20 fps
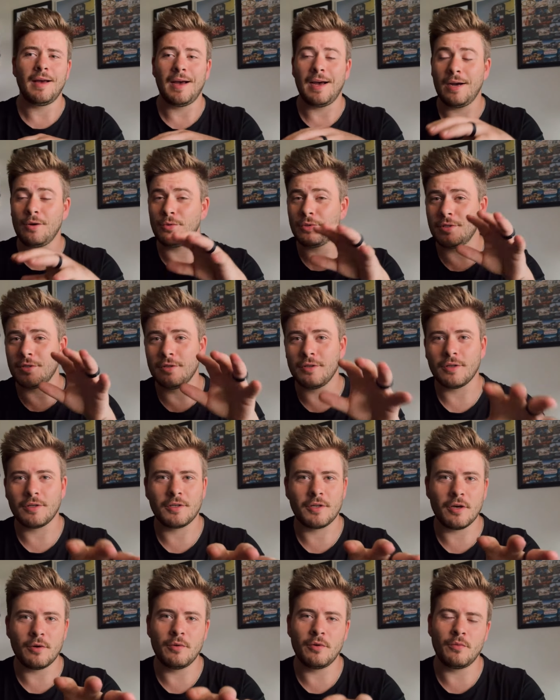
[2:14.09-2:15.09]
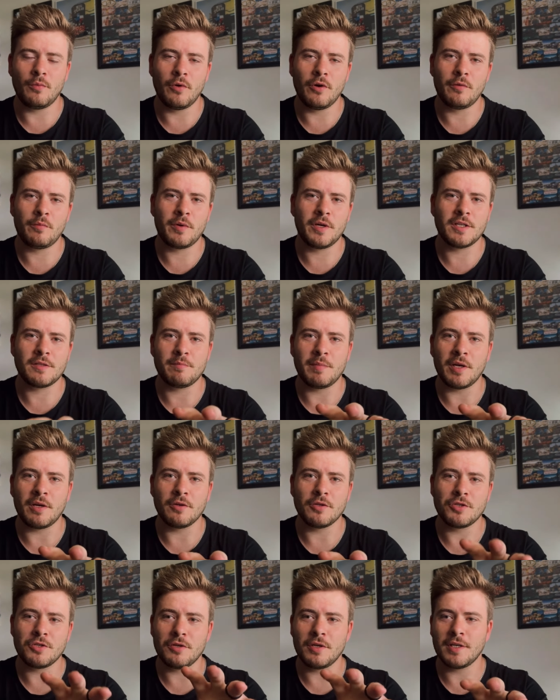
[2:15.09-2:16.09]
I would not go with WordPress
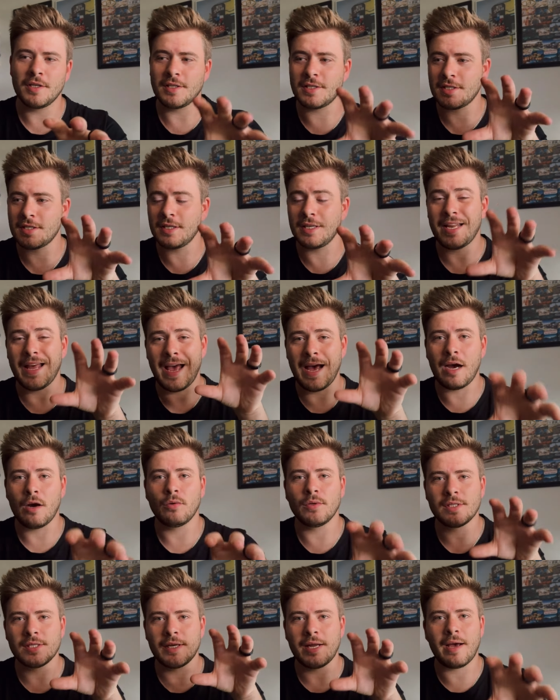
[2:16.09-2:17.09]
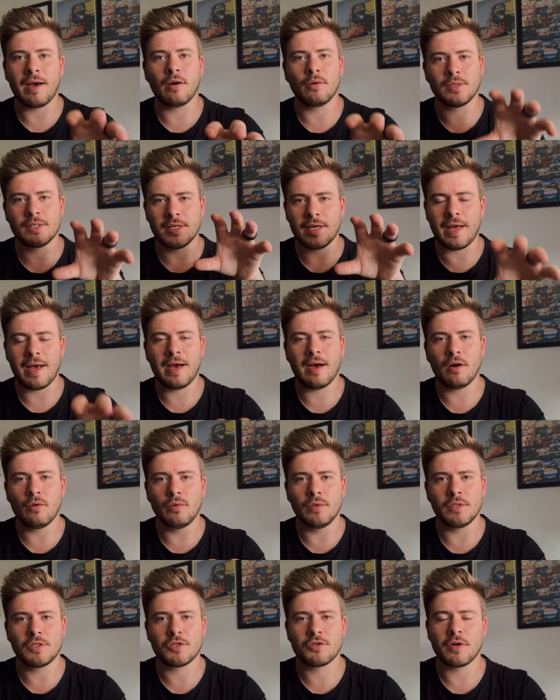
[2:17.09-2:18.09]
because you're going to sit hours and hours and
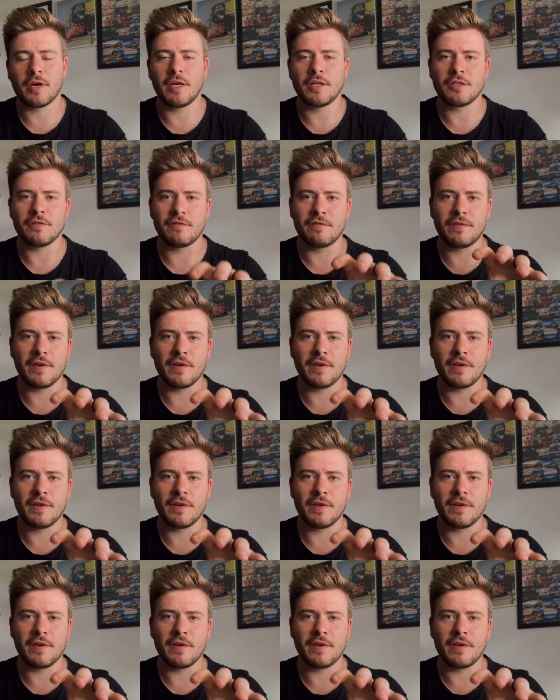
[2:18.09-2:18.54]
hours trying to